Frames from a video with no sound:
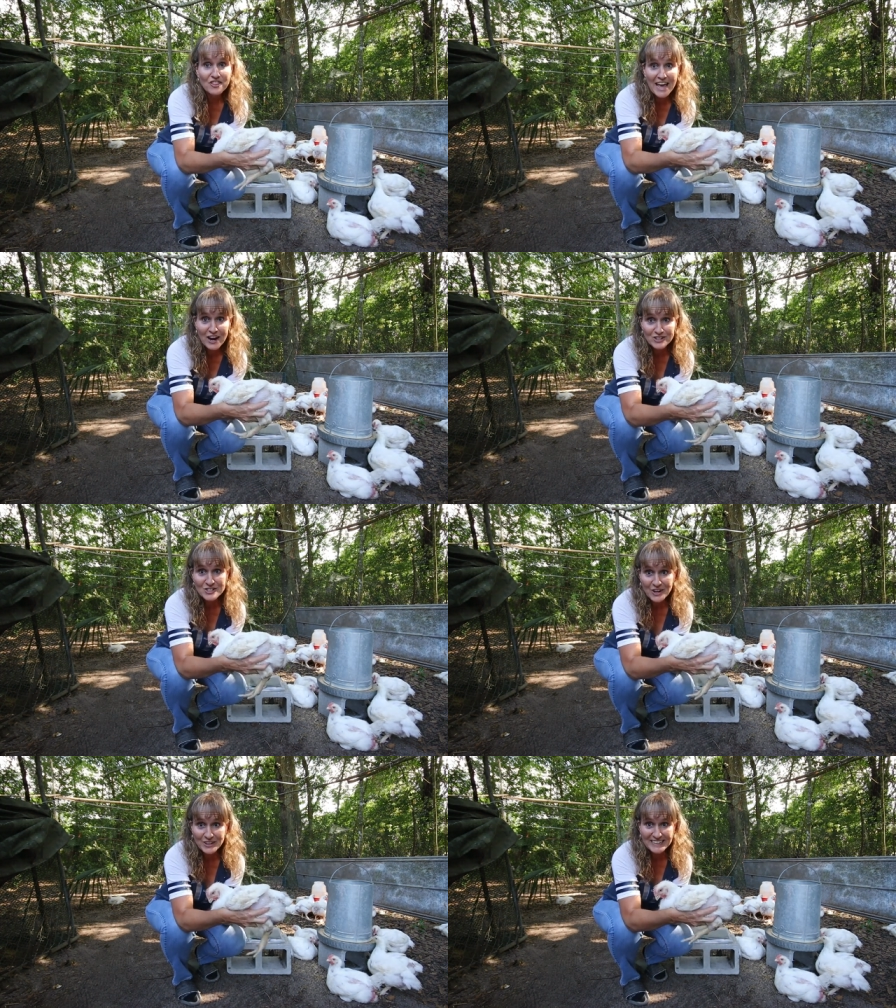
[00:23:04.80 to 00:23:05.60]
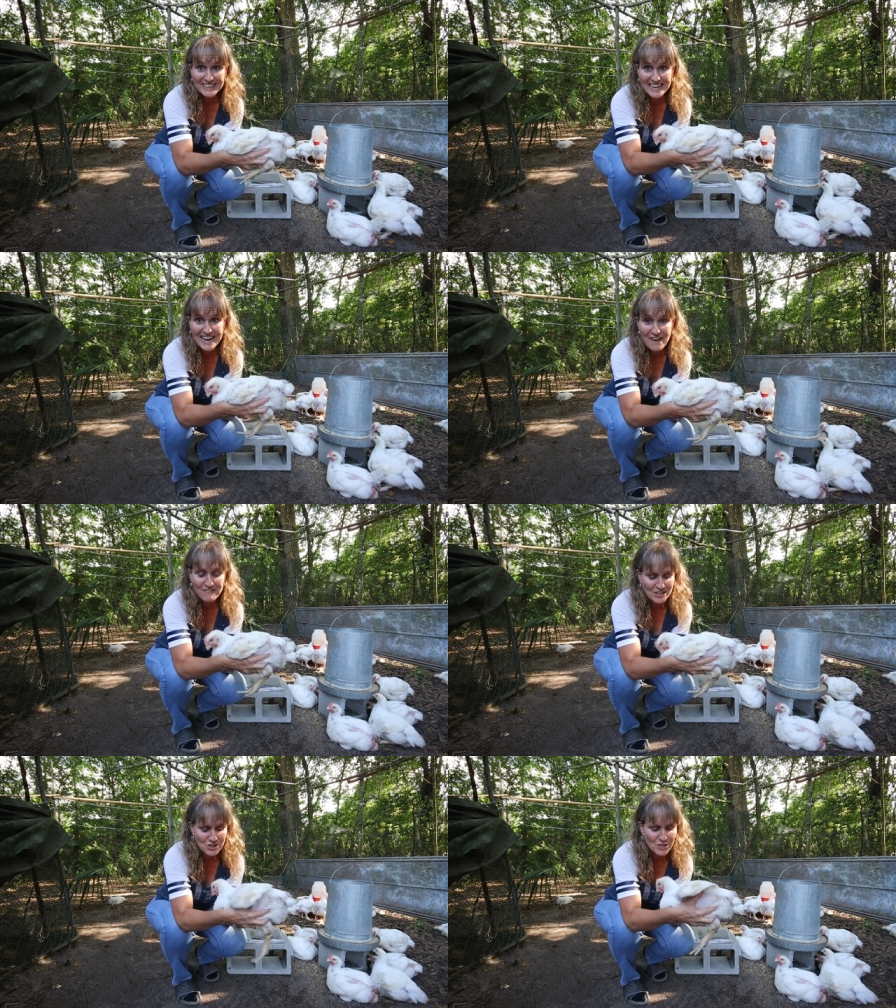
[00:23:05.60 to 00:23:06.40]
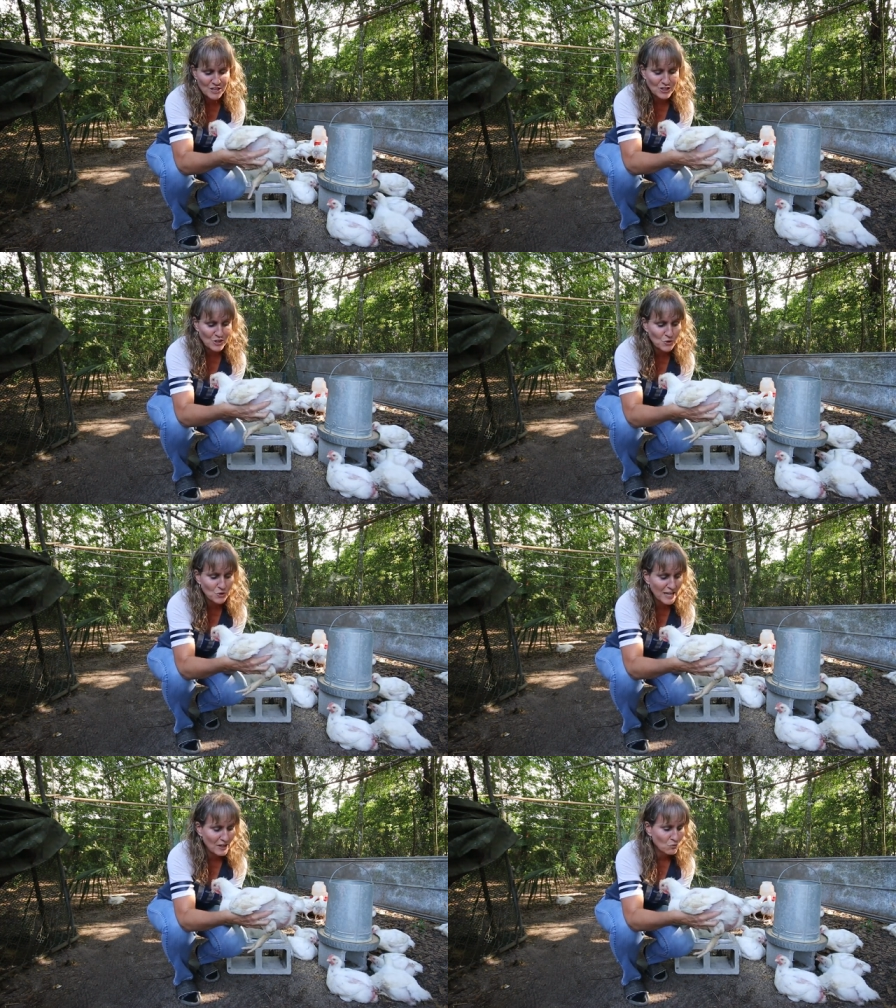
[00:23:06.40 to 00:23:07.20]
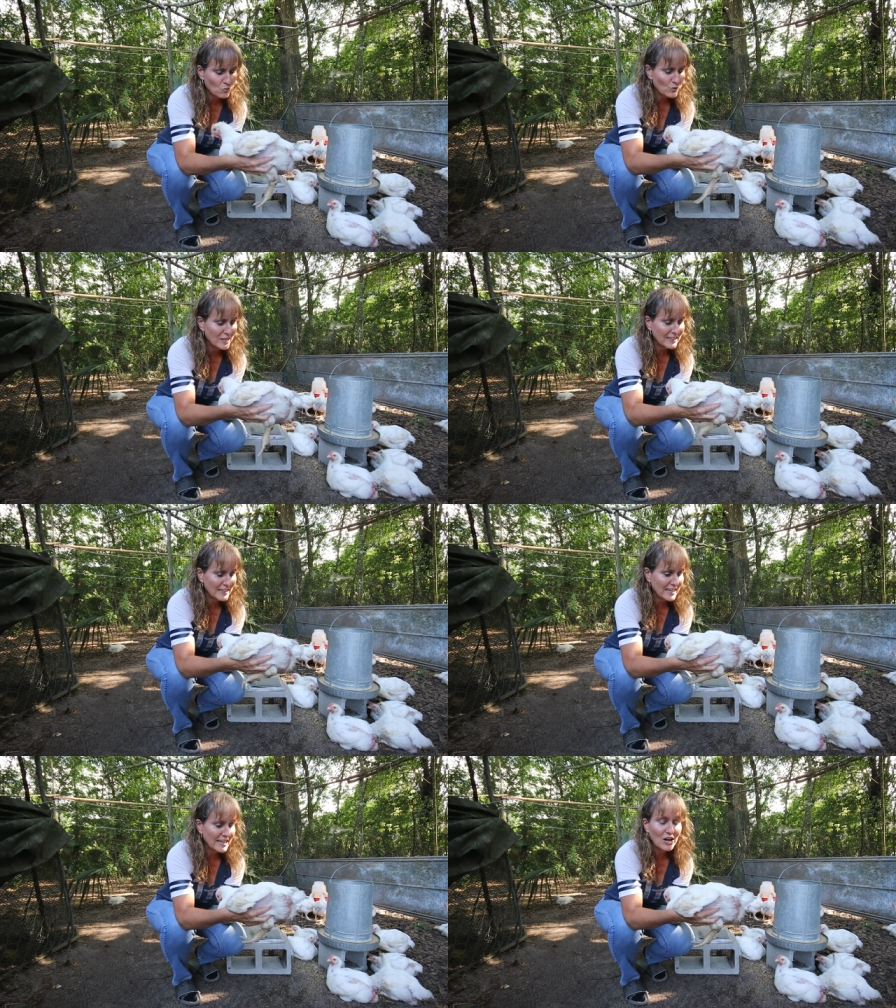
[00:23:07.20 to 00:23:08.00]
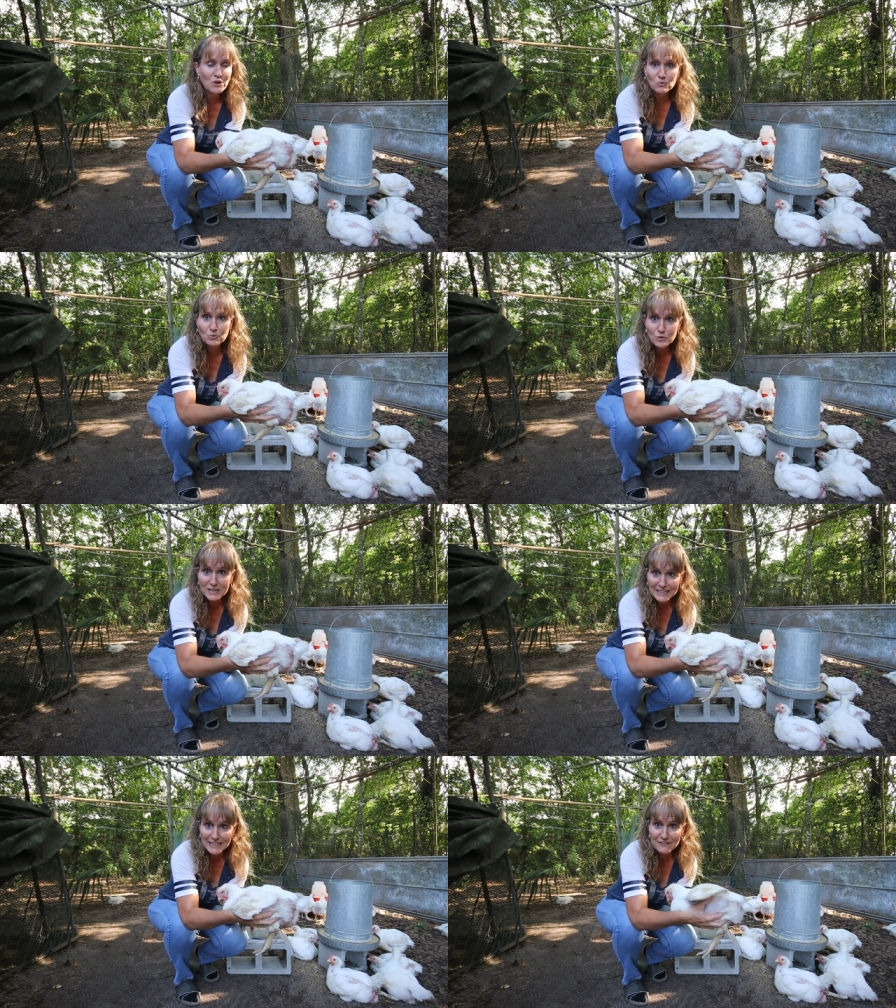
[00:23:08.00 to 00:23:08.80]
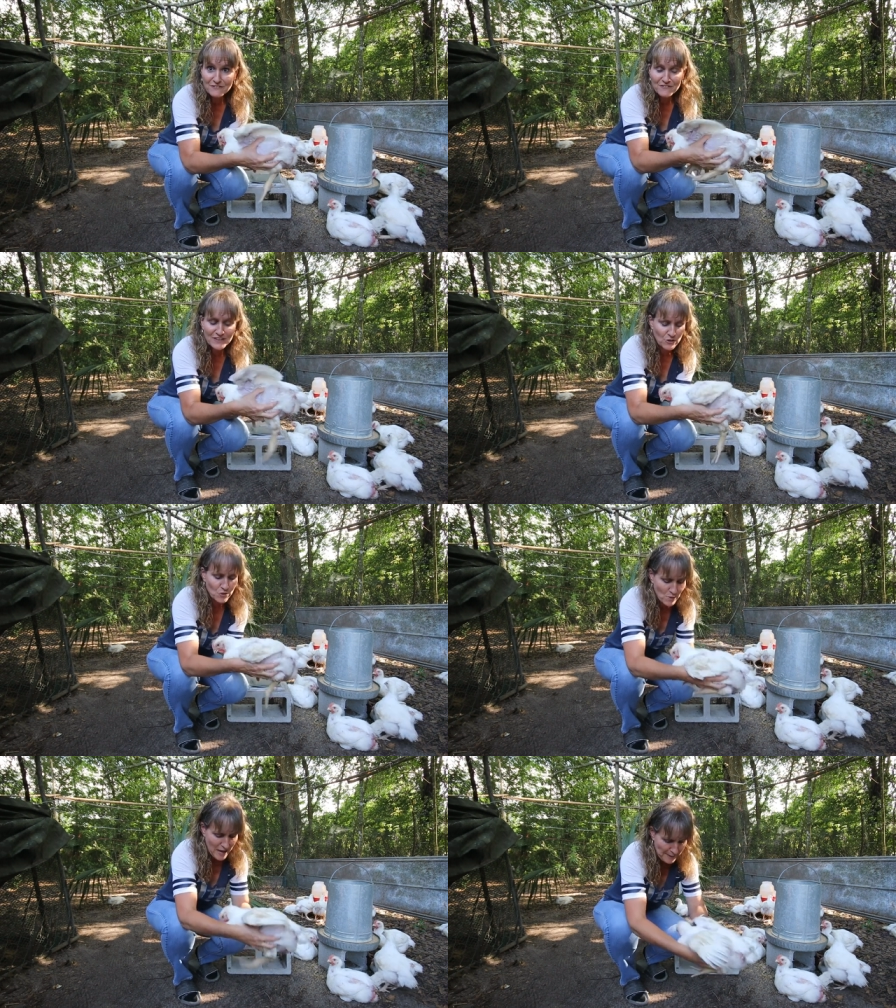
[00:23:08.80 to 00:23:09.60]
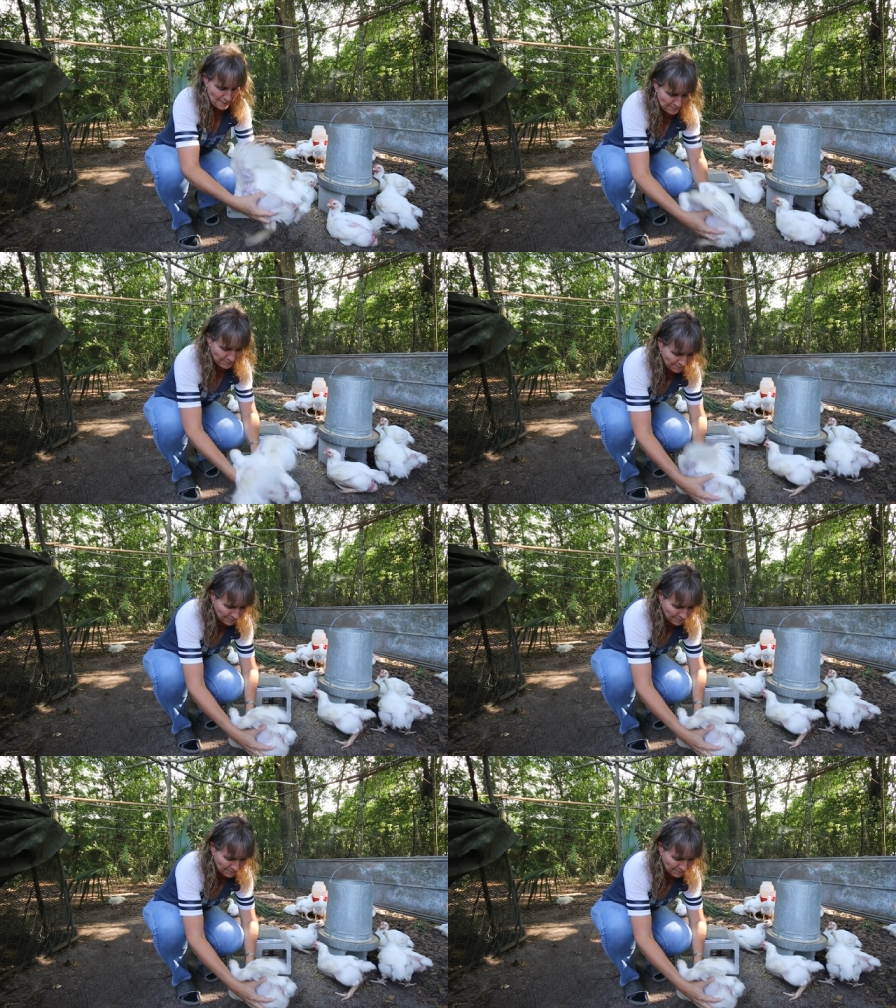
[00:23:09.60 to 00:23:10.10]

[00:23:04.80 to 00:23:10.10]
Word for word: They are starting to get heavy. You can really, really feel the weight.